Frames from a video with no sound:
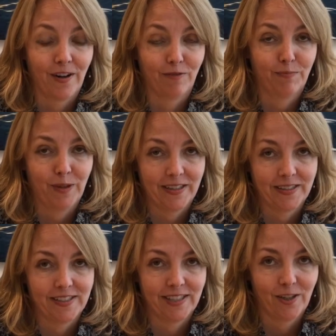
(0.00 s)
of
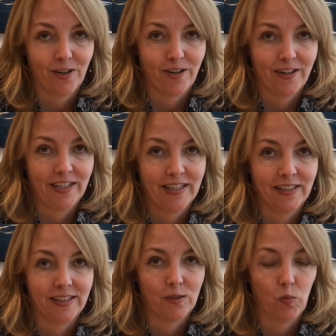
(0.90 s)
practicing law
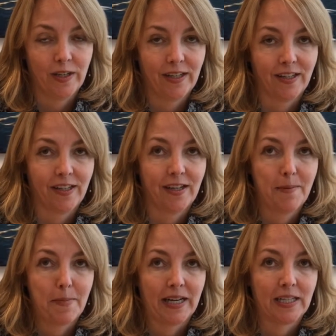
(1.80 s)
is when
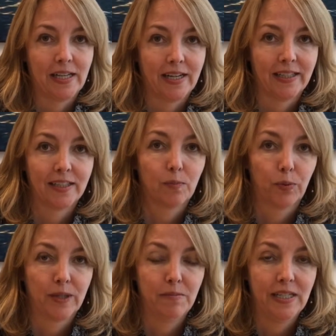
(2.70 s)
my clients
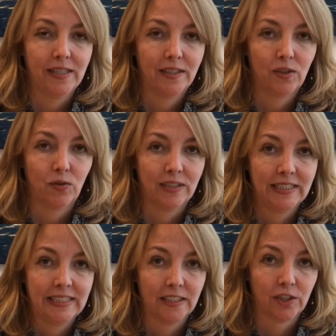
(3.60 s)
bring me into a
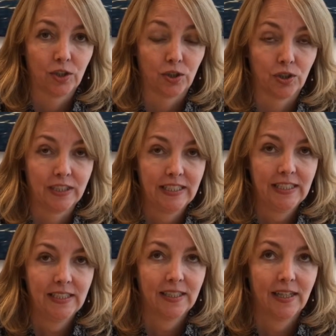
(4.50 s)
deal
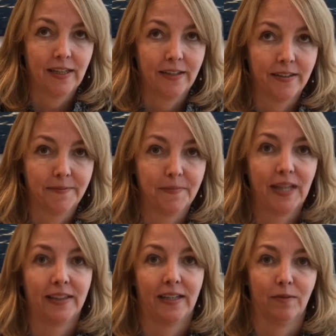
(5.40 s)
early,
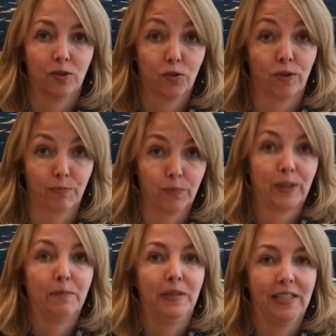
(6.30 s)
and they sort of
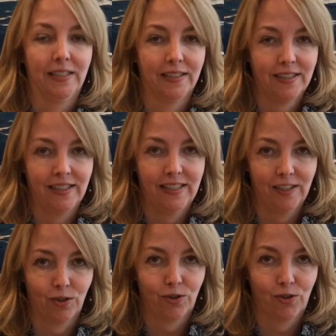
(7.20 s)
bring me into the
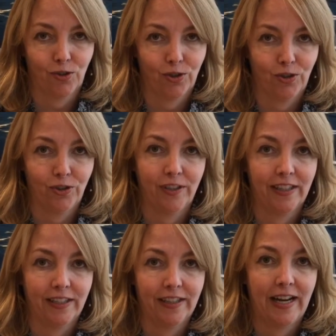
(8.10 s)
inner circle
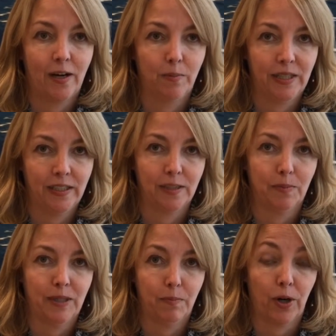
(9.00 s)
and allow me to
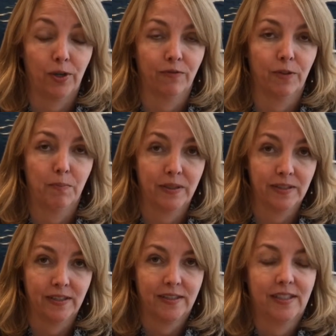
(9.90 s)
be part of the
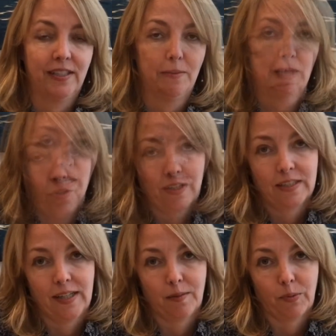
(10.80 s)
business team. For
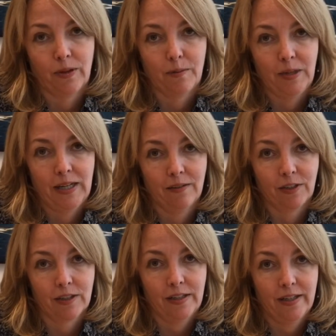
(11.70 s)
example, I may have a
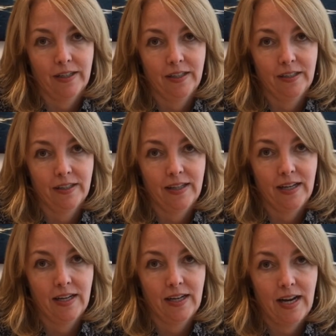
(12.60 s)
client
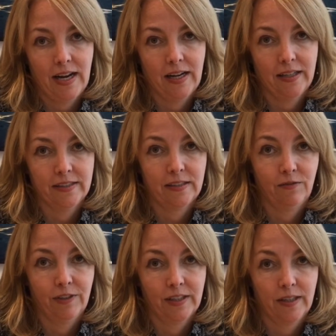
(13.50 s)
that has
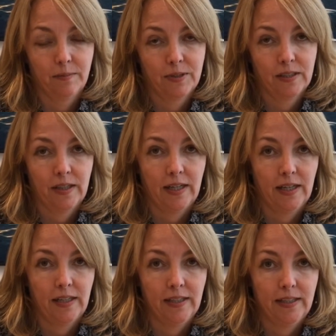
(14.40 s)
developed
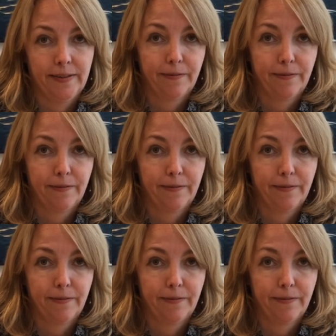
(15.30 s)
a